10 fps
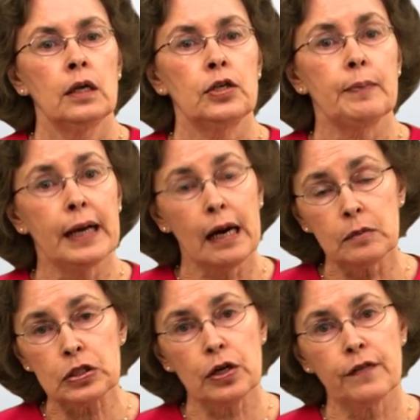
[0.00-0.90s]
To
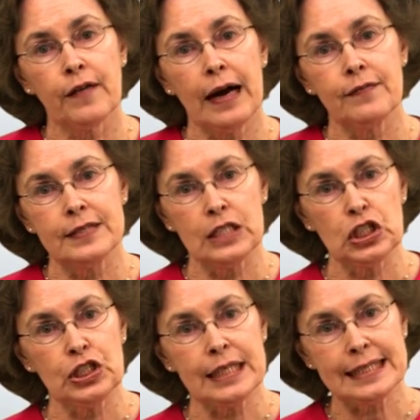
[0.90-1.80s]
become a certified
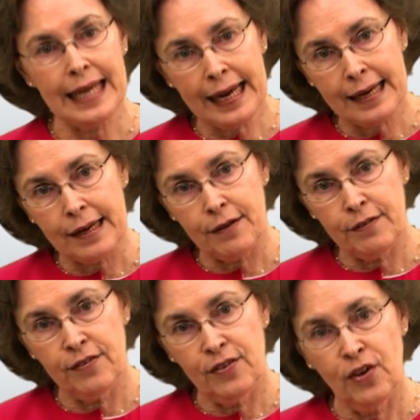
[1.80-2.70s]
physician executive,
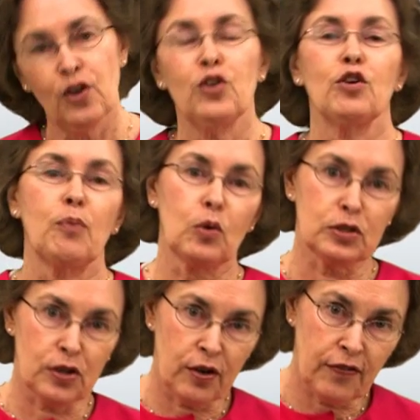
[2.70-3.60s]
you're board
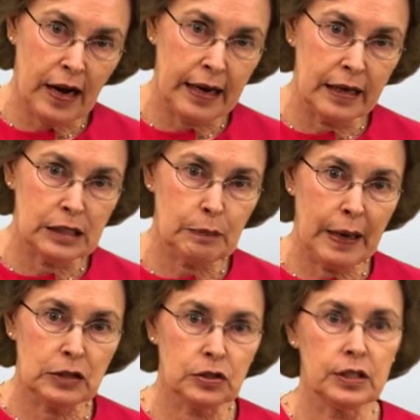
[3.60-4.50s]
certified in a
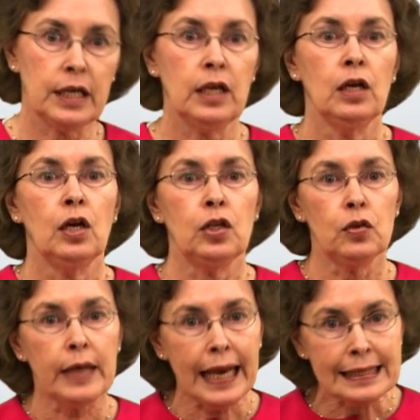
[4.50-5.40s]
specialty,
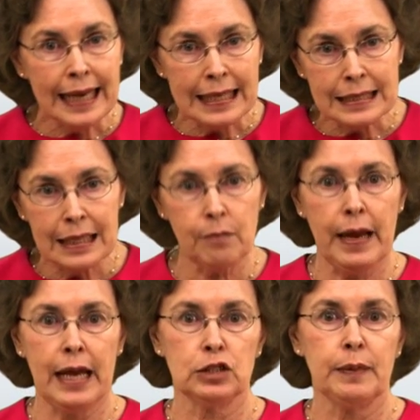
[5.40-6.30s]
you get tested
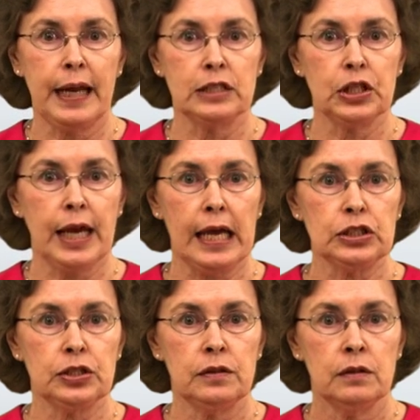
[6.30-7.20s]
management
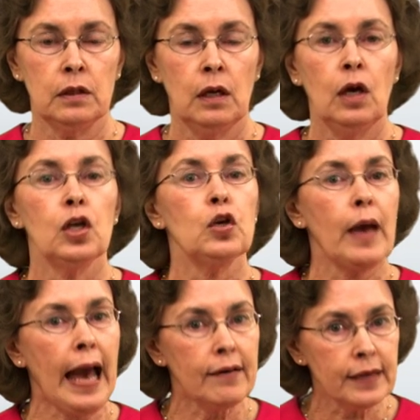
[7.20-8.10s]
education, you
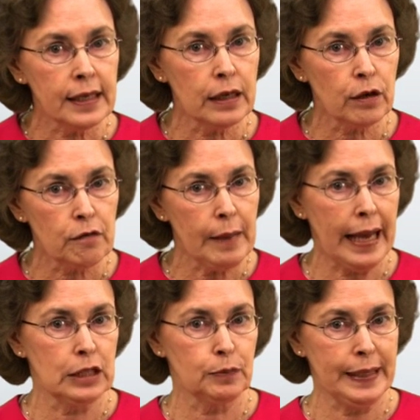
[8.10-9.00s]
have a year of
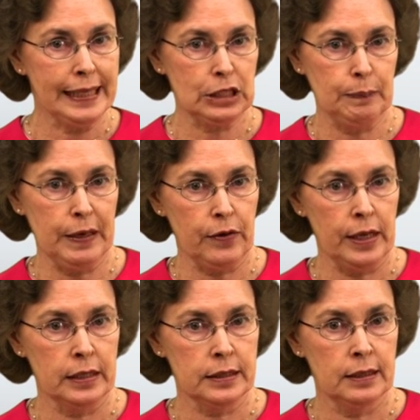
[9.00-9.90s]
management
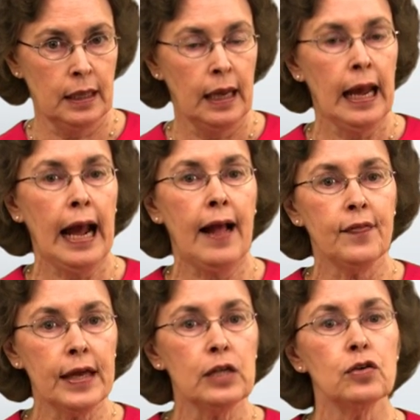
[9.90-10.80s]
experience,
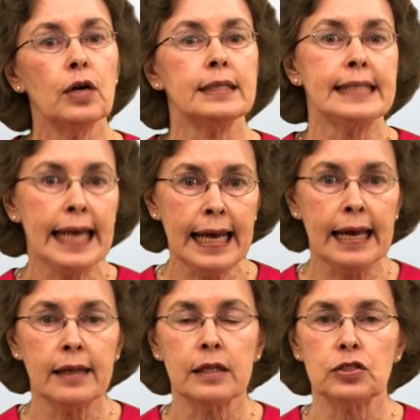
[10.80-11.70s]
and then you
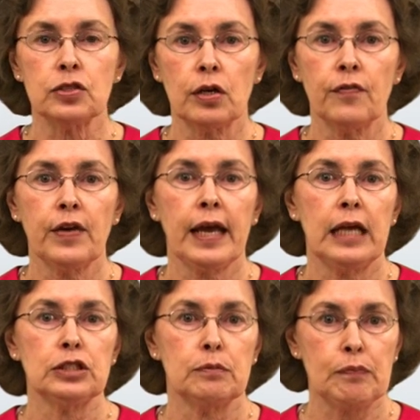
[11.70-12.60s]
attend the
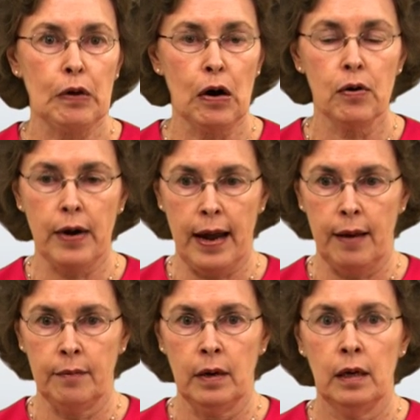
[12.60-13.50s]
certification
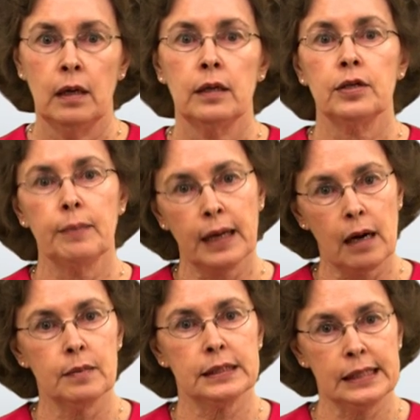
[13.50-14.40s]
program to
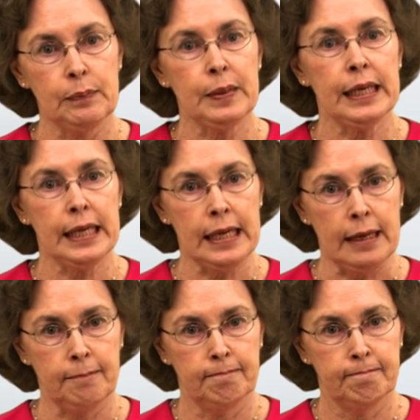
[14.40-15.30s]
become a CPE.